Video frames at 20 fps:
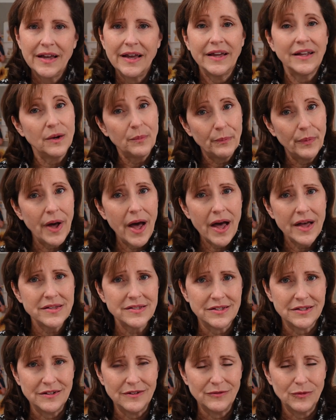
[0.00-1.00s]
in a
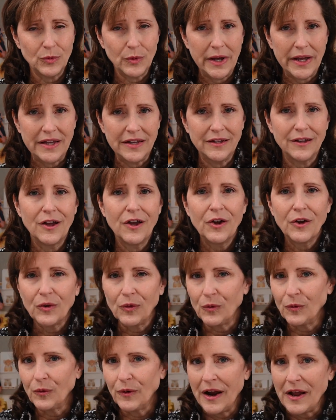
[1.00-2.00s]
positive way
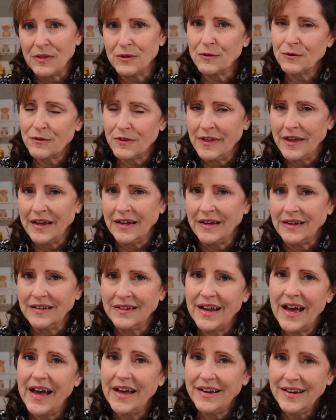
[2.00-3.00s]
rather
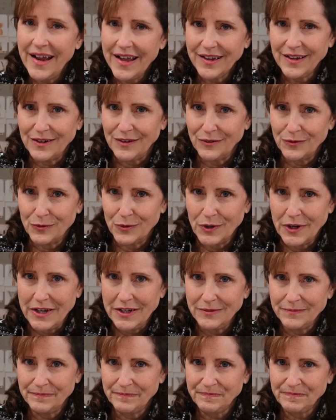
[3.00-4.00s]
than a negative way.